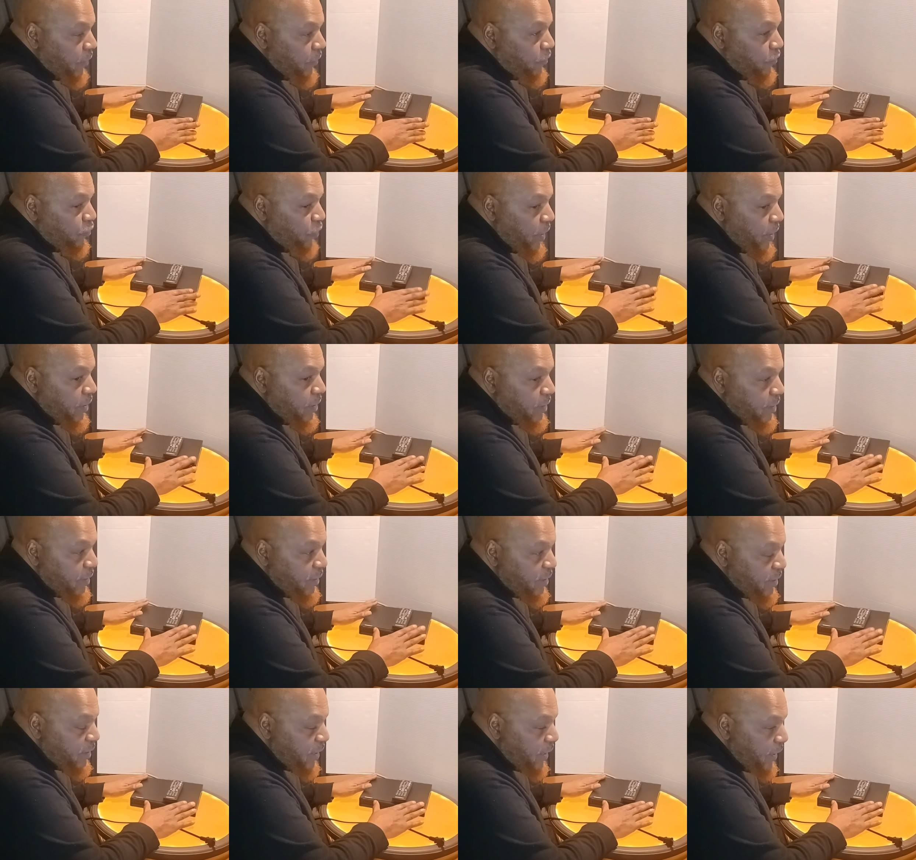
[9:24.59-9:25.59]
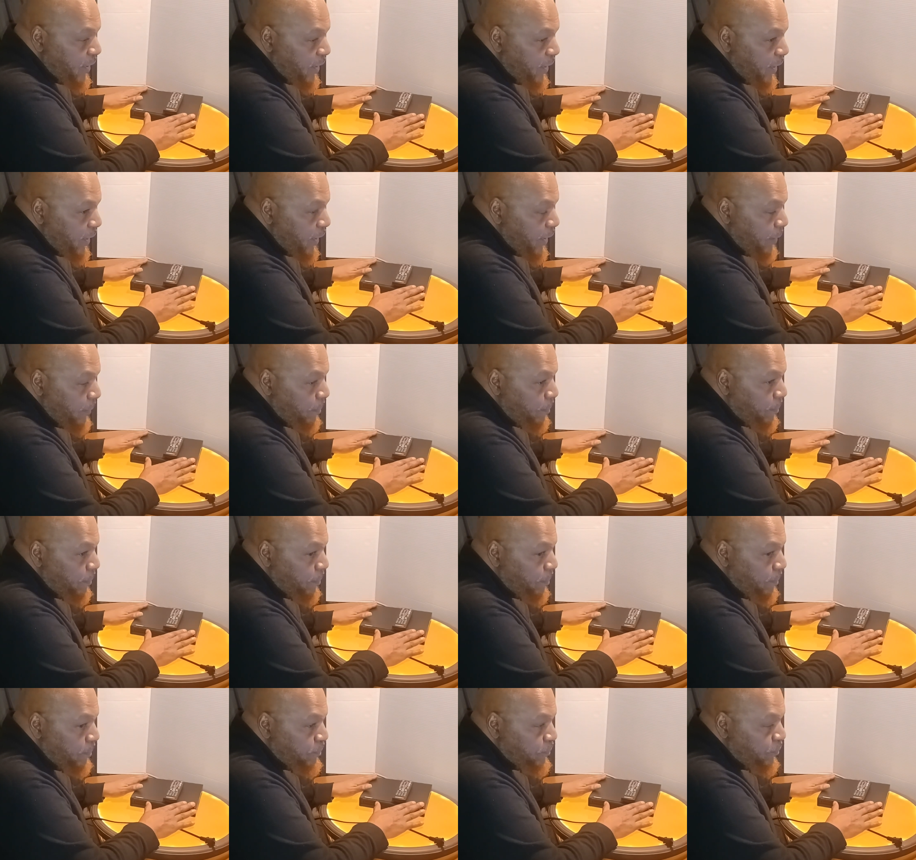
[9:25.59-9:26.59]
of reading the CD
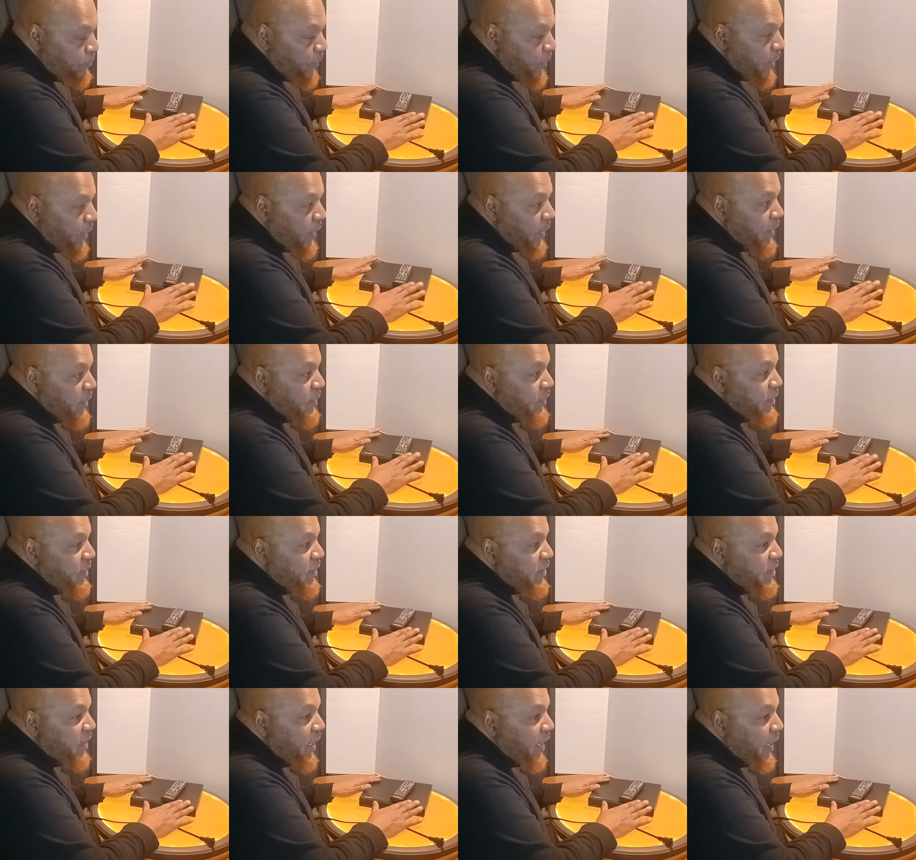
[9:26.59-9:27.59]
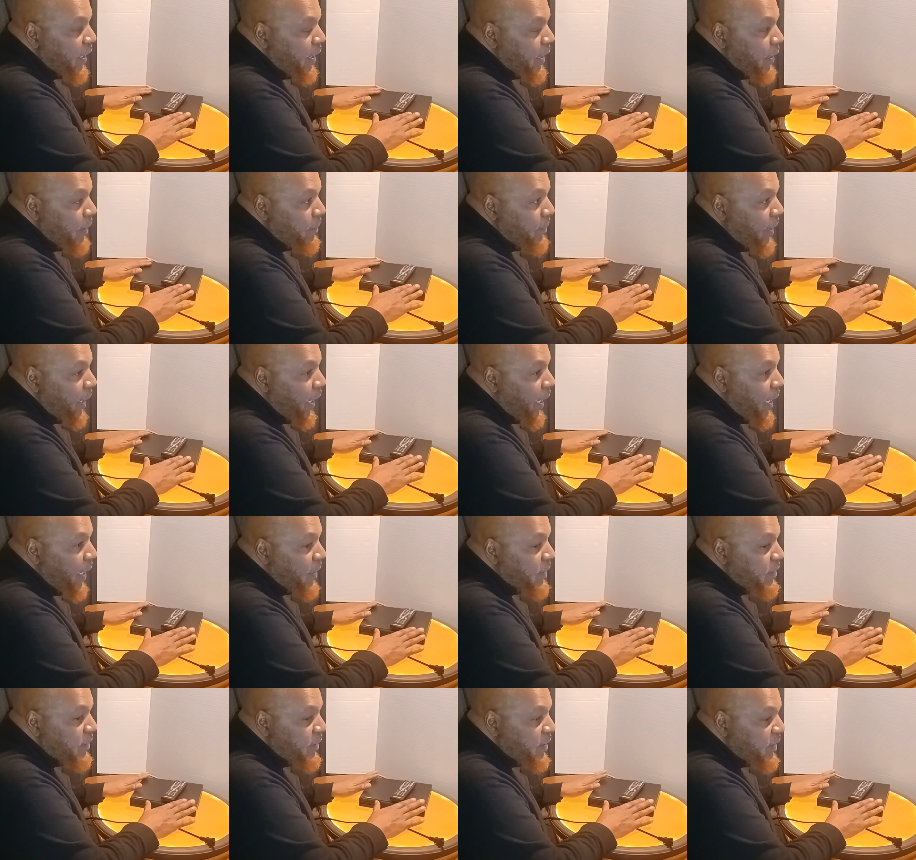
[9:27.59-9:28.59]
is the same
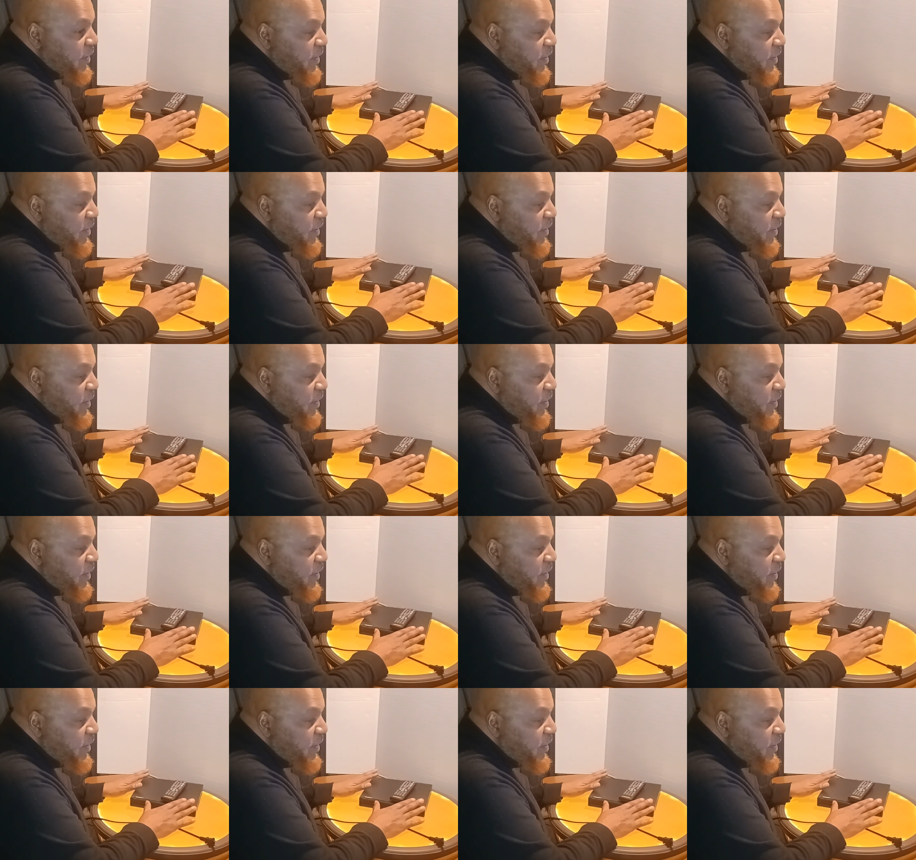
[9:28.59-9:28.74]
as the